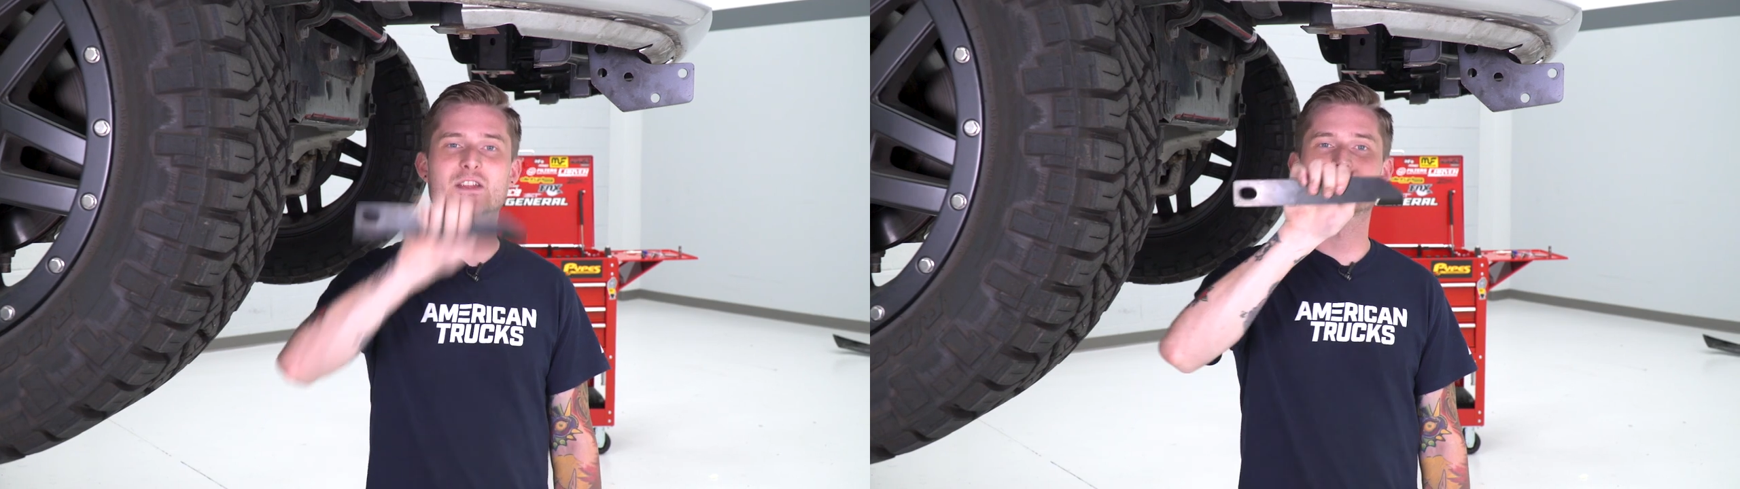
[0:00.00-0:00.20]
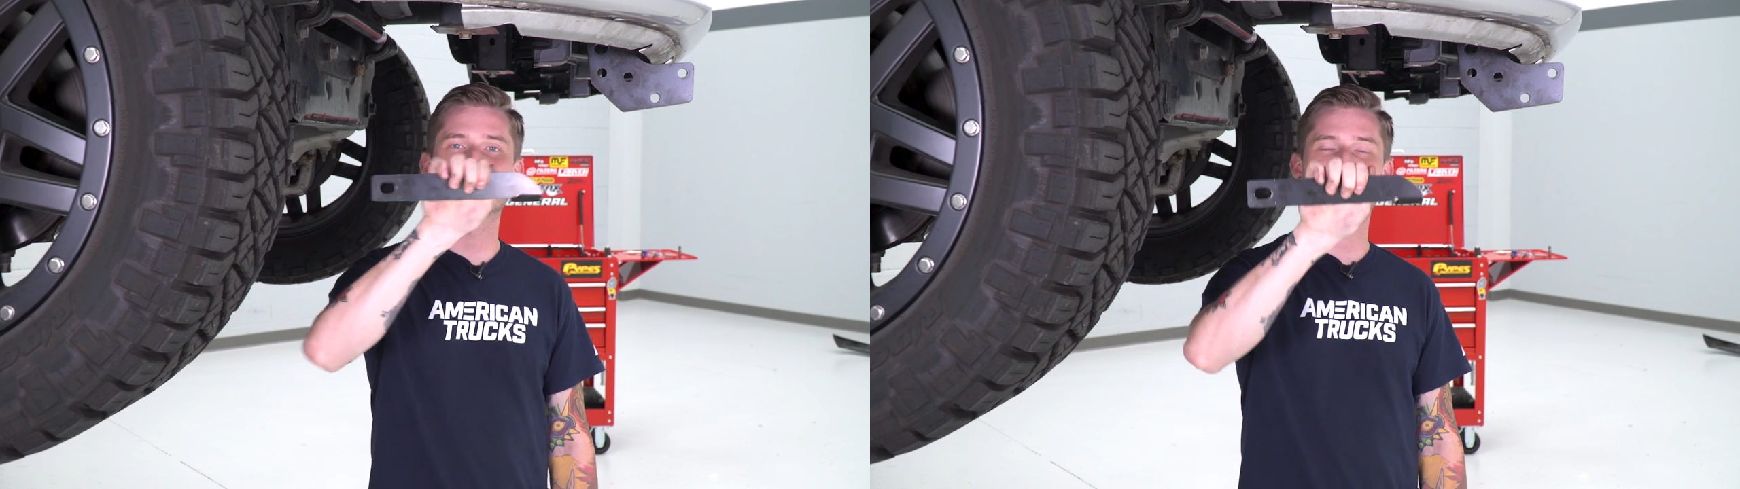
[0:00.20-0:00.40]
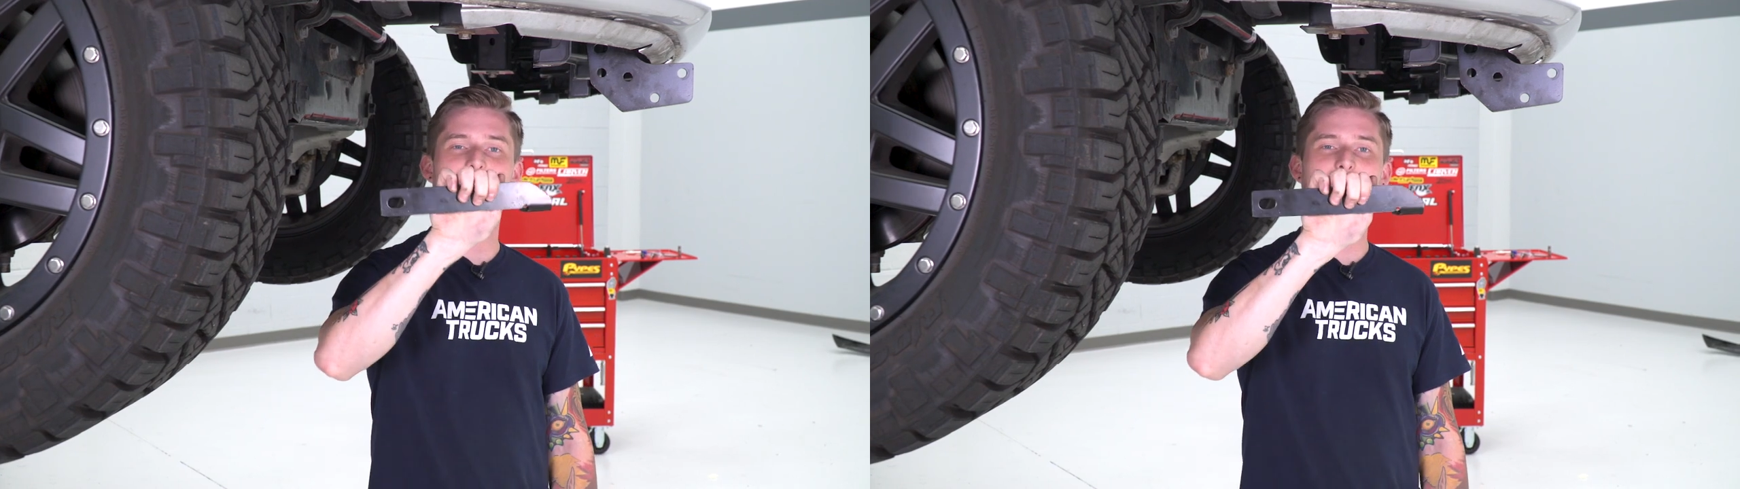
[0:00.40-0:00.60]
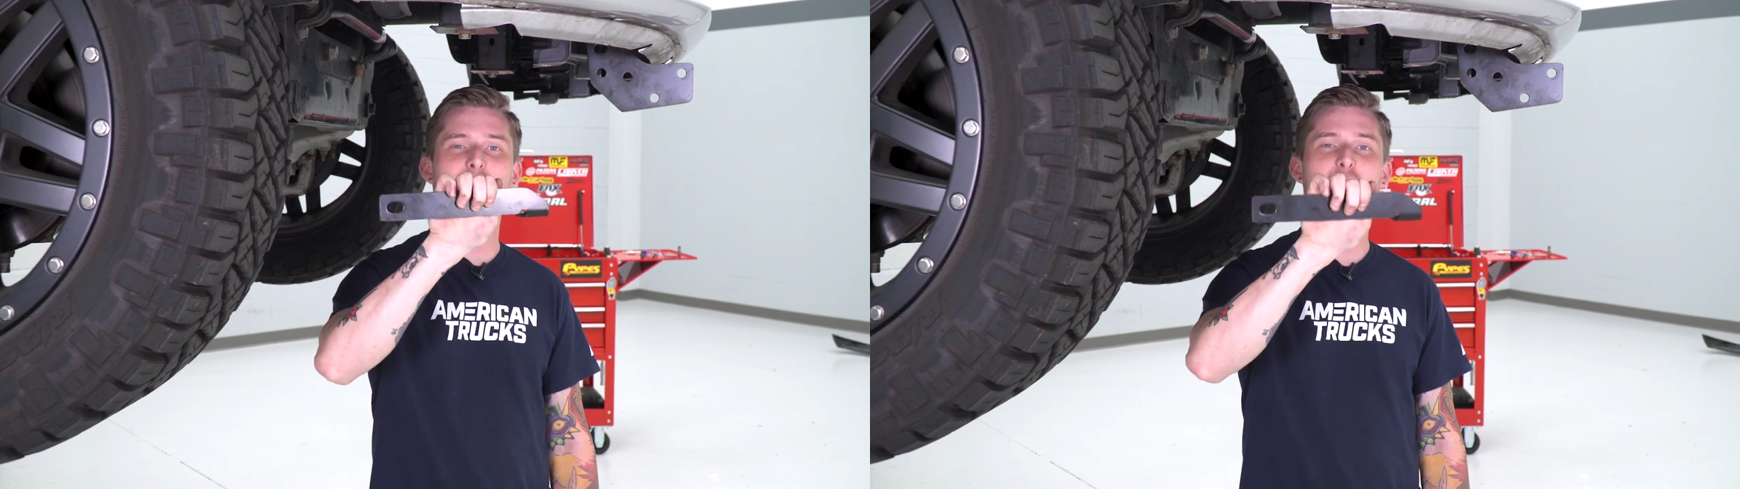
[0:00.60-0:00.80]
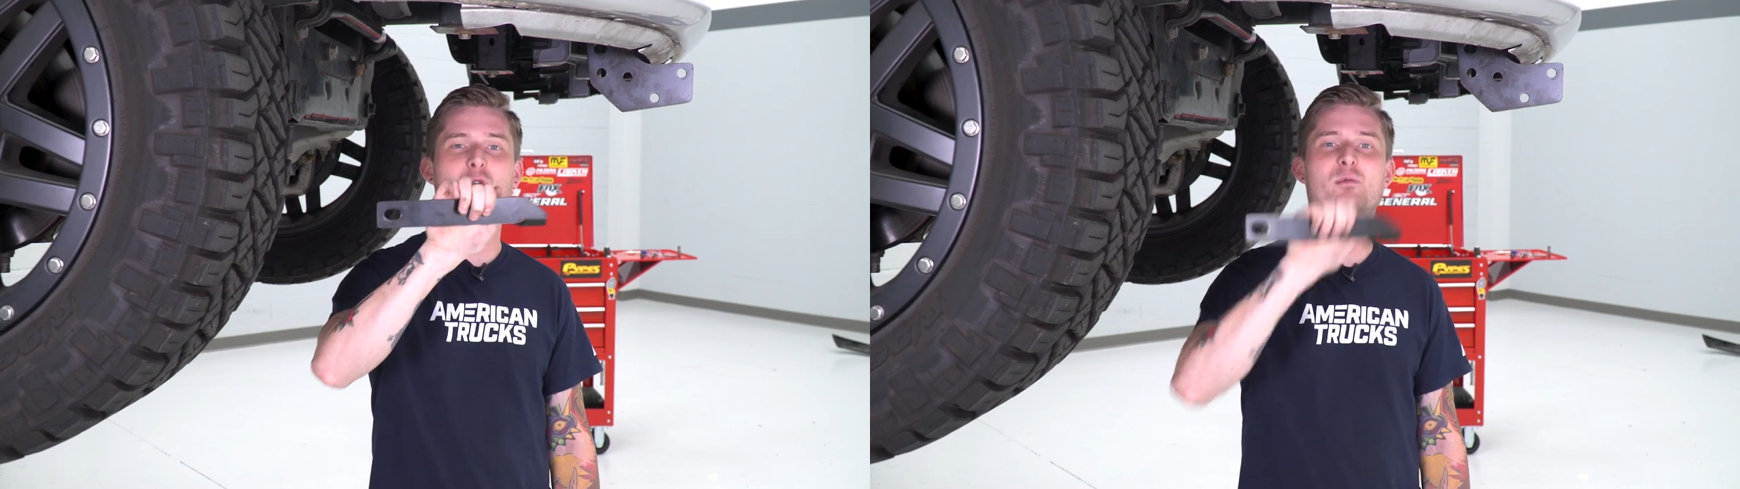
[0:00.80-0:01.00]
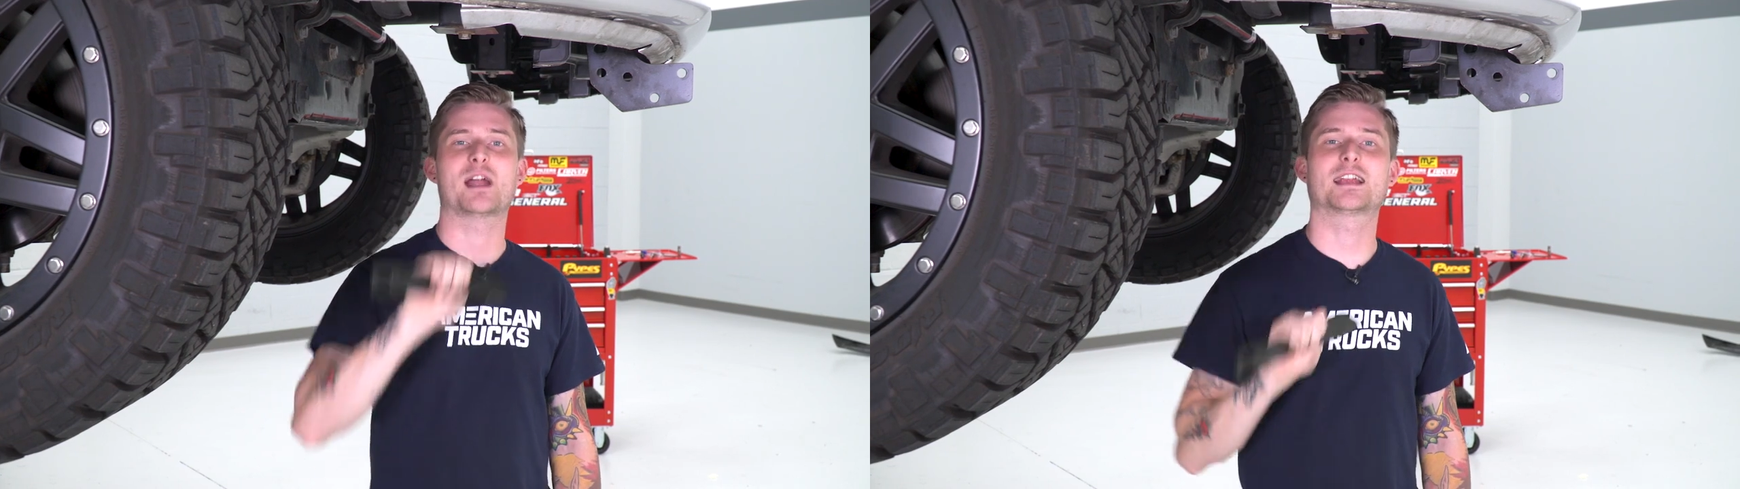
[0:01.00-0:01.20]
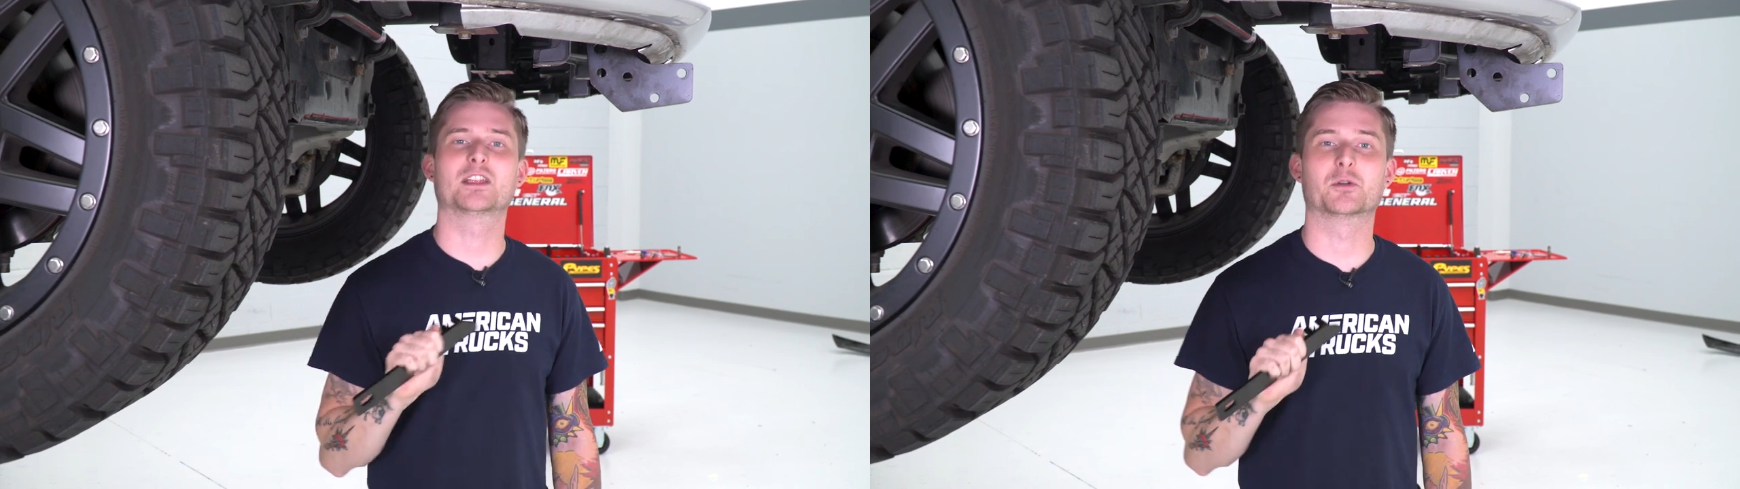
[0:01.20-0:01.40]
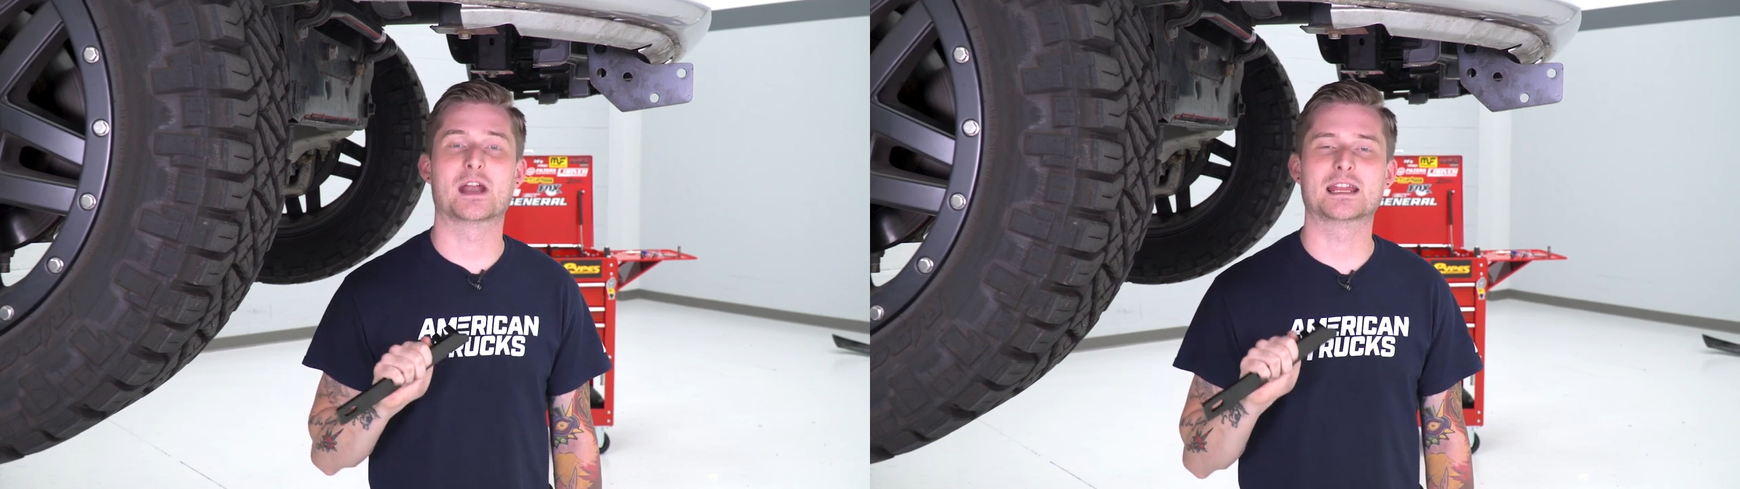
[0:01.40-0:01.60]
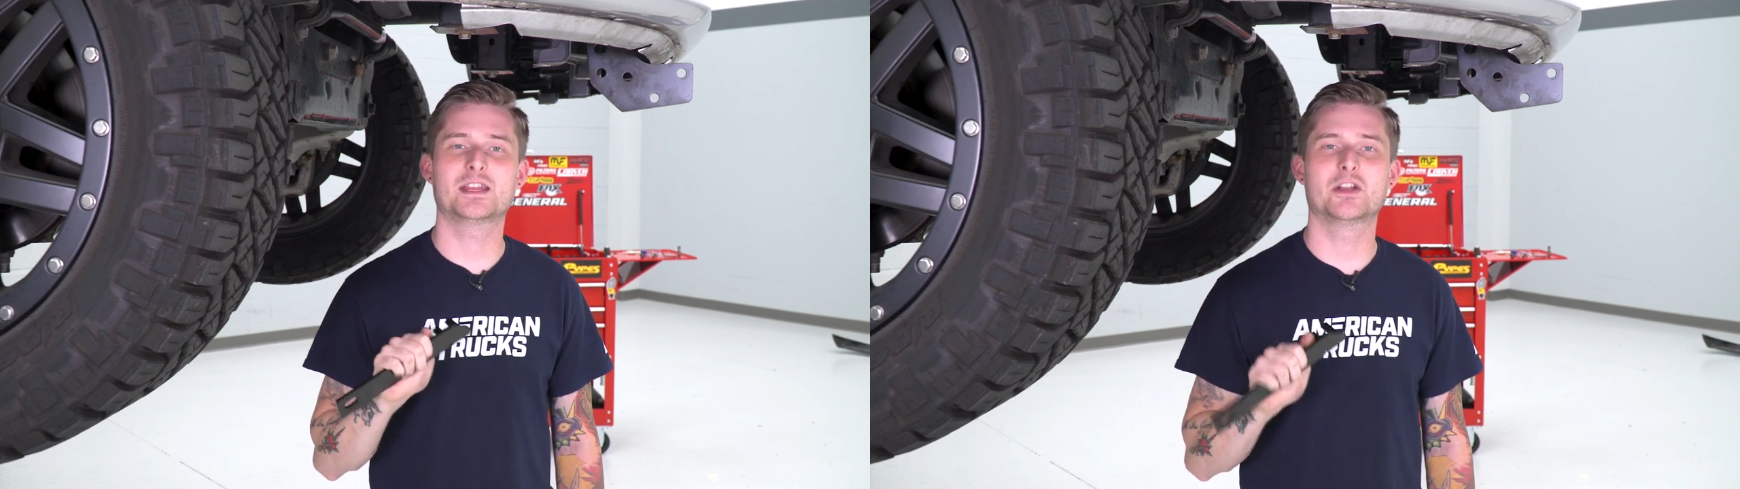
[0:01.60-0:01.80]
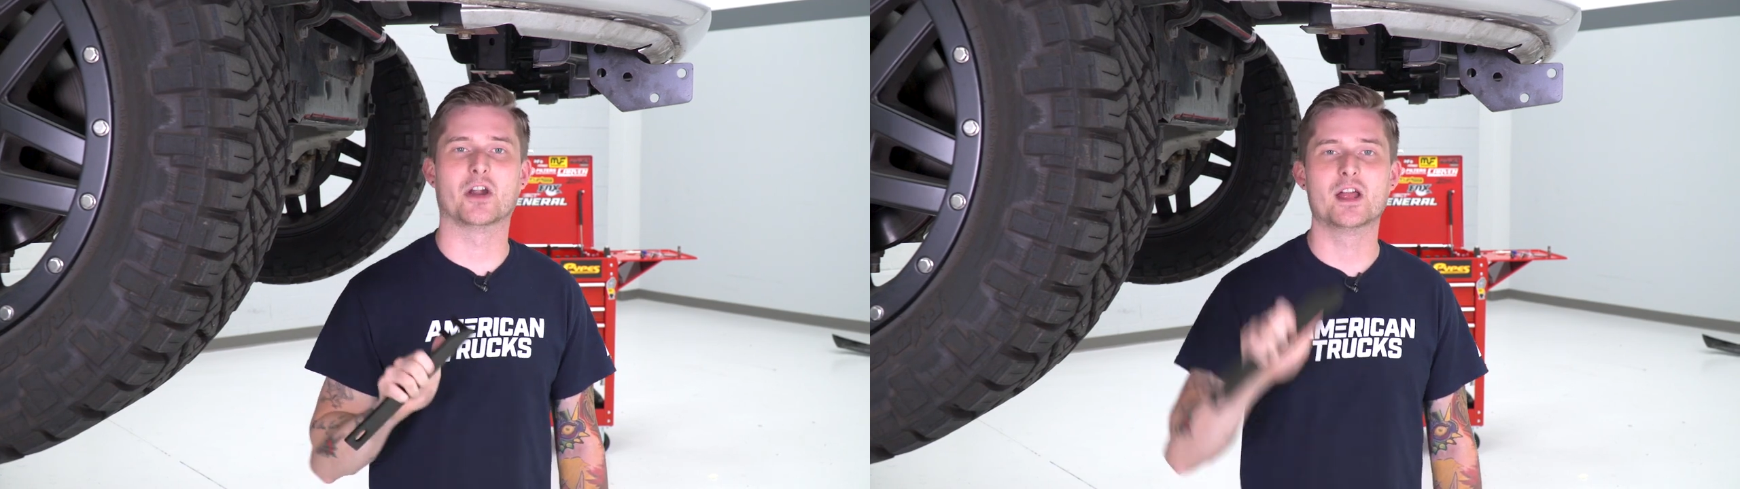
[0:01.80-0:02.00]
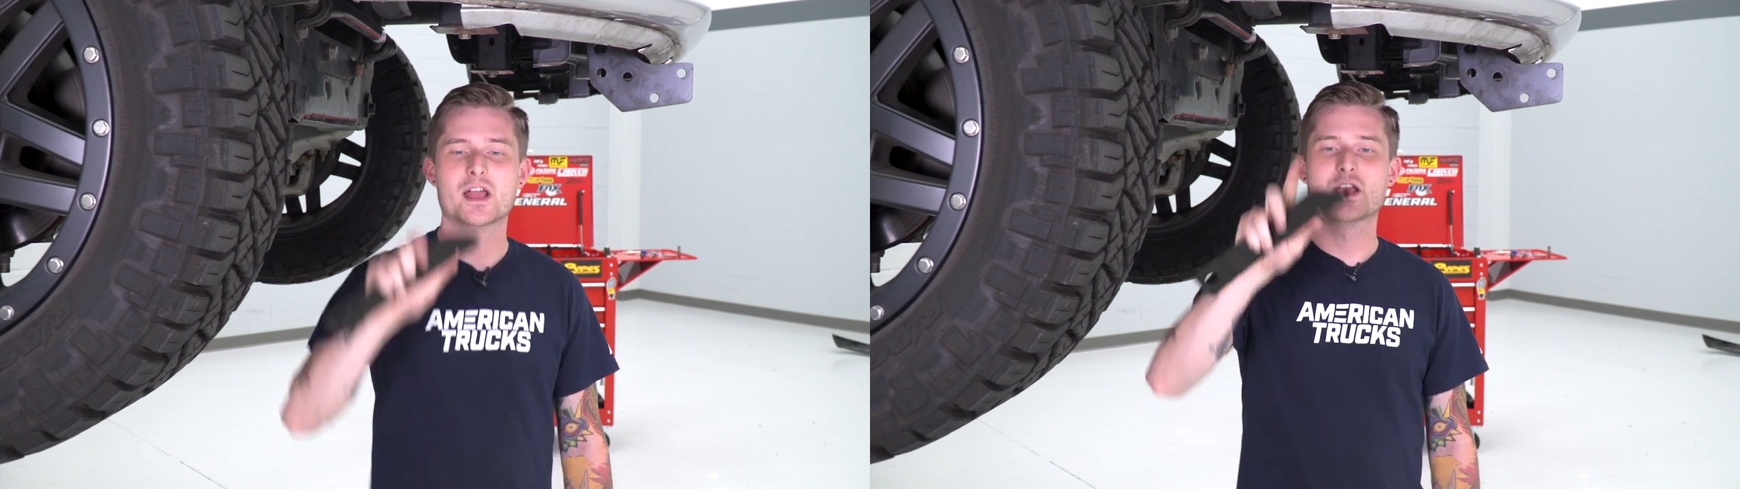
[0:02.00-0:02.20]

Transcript: is this little support bracket right here.